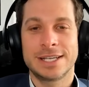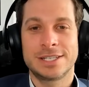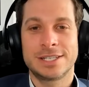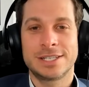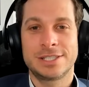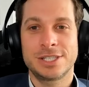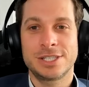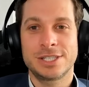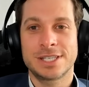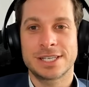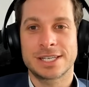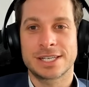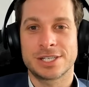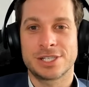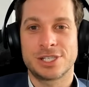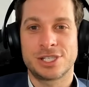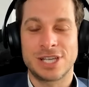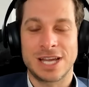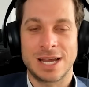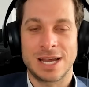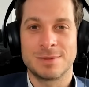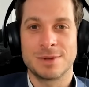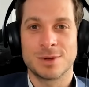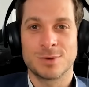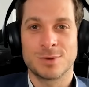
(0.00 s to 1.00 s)
It's just like a
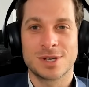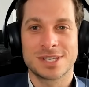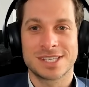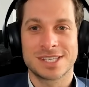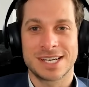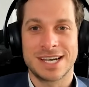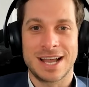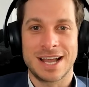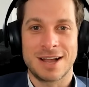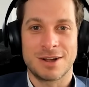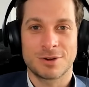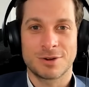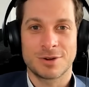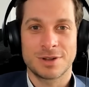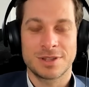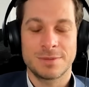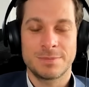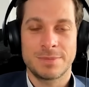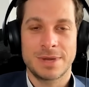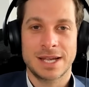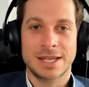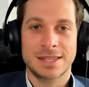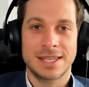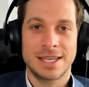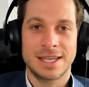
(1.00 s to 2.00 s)
shame there wasn't an algorithm
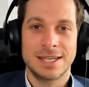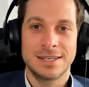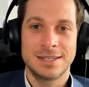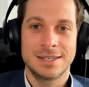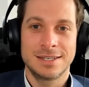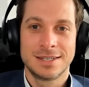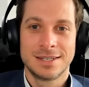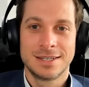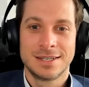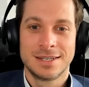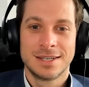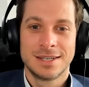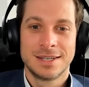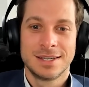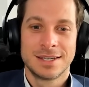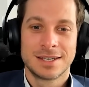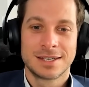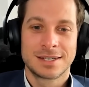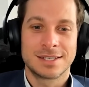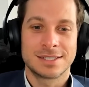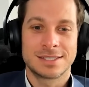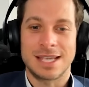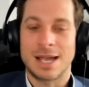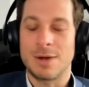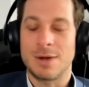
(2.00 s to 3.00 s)
back then
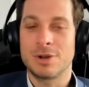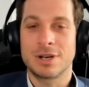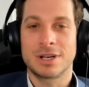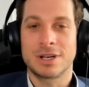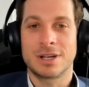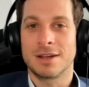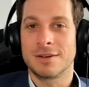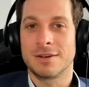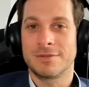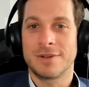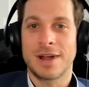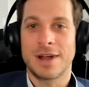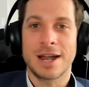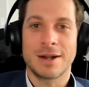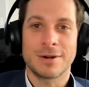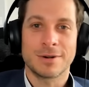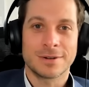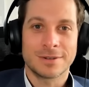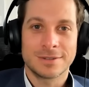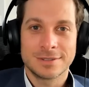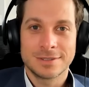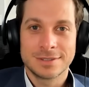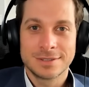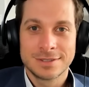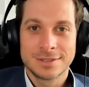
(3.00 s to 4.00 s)
because that would have gone
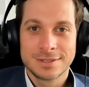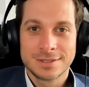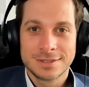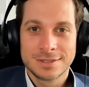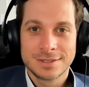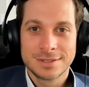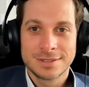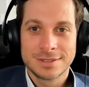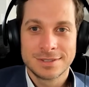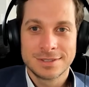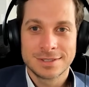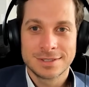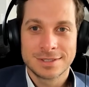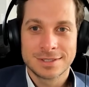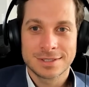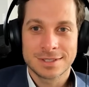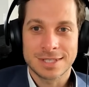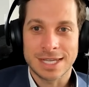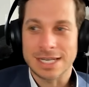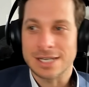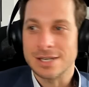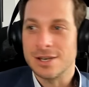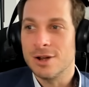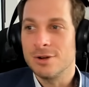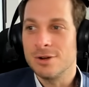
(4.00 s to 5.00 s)
viral.
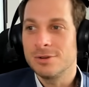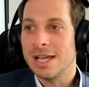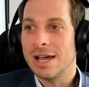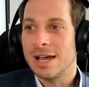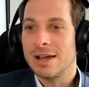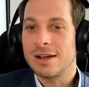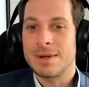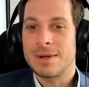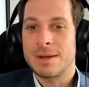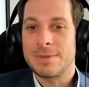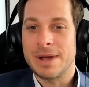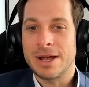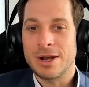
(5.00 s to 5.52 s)
Like, no doubt in my mind,